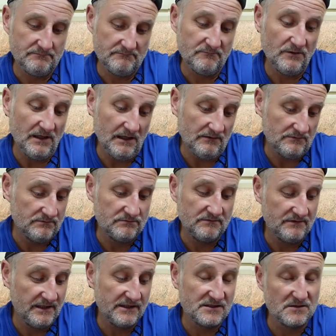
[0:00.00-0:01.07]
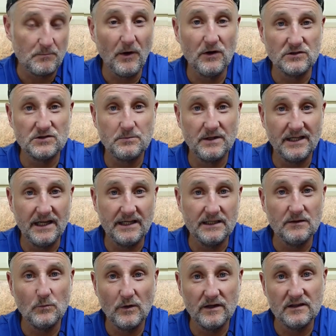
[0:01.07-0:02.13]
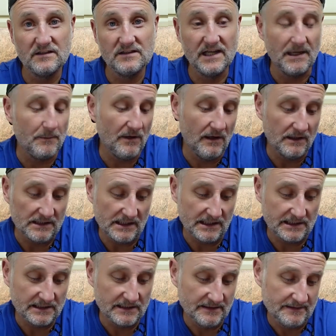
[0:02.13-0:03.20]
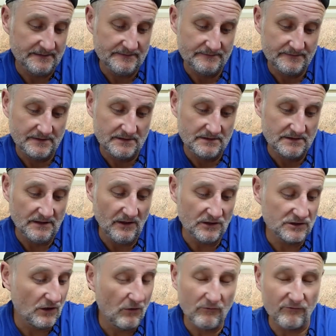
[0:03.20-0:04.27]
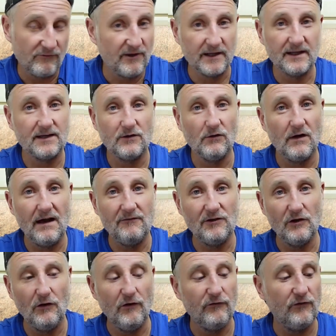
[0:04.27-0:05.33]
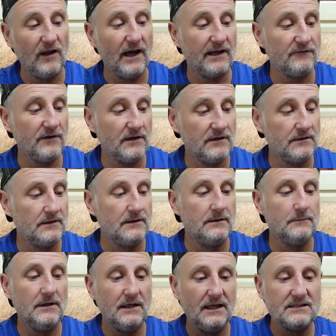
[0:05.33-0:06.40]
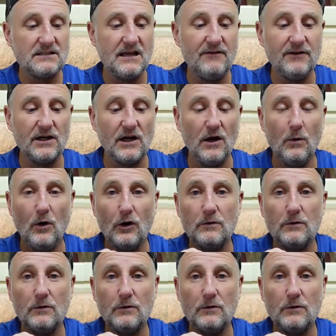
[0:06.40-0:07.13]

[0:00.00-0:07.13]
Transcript: well, they're supposed to be eaten with a dip, aren't they? I don't think they're going to have a lot of flavour. But let's have a go on